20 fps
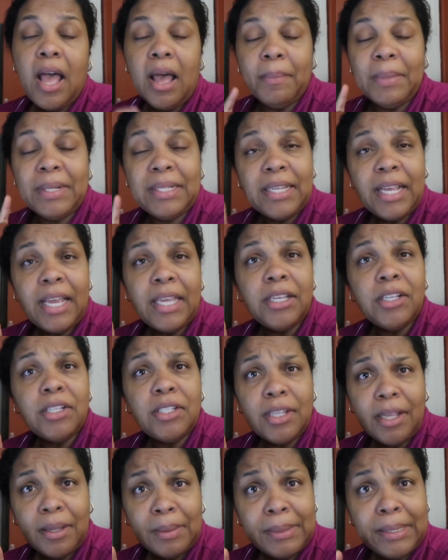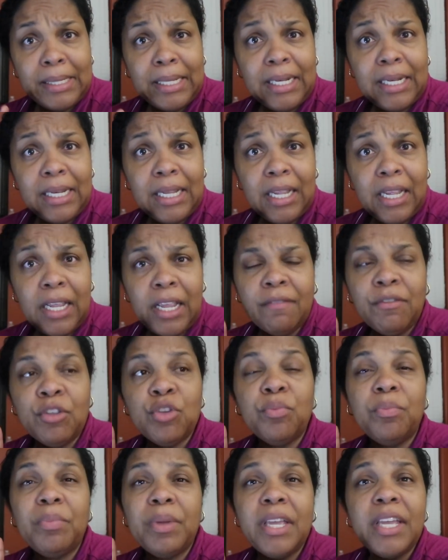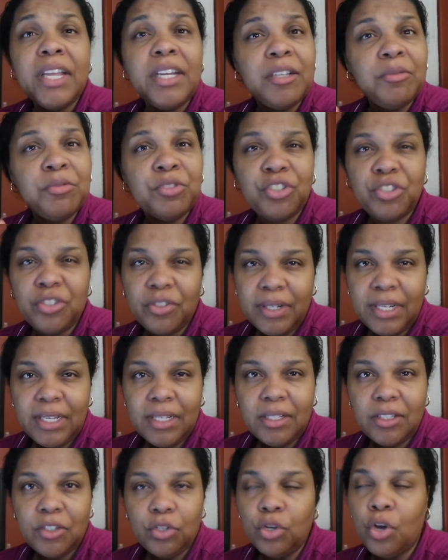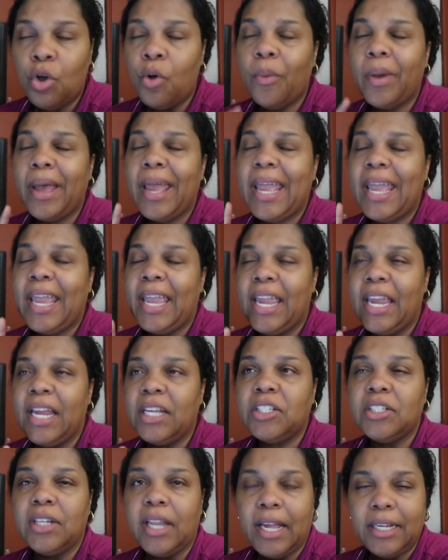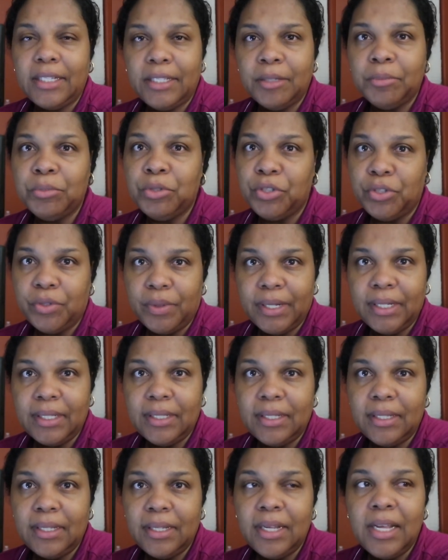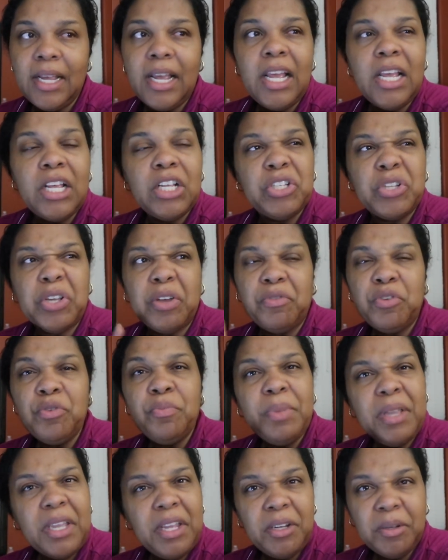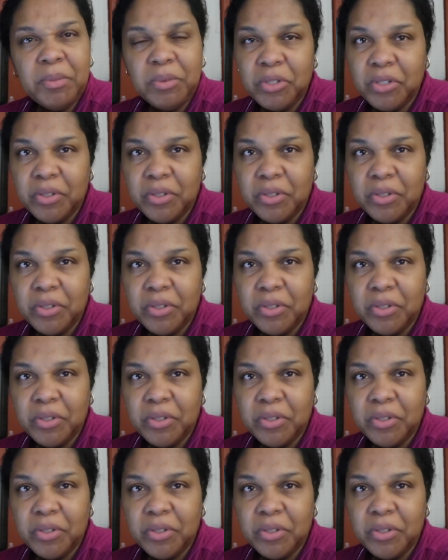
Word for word: I'm gonna tell you something. If you be in them streets, you gonna age like them streets. So if you be in them